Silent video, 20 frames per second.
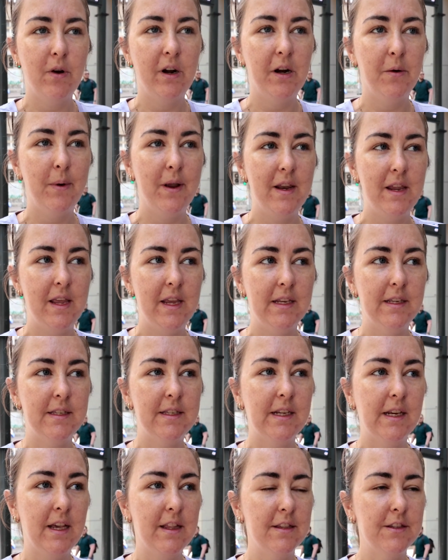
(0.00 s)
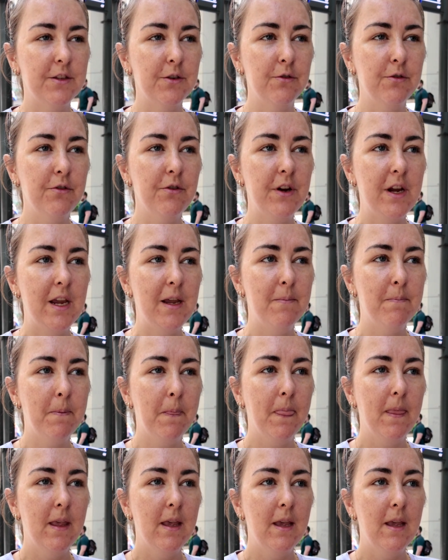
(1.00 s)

where I went in to get the sun cream,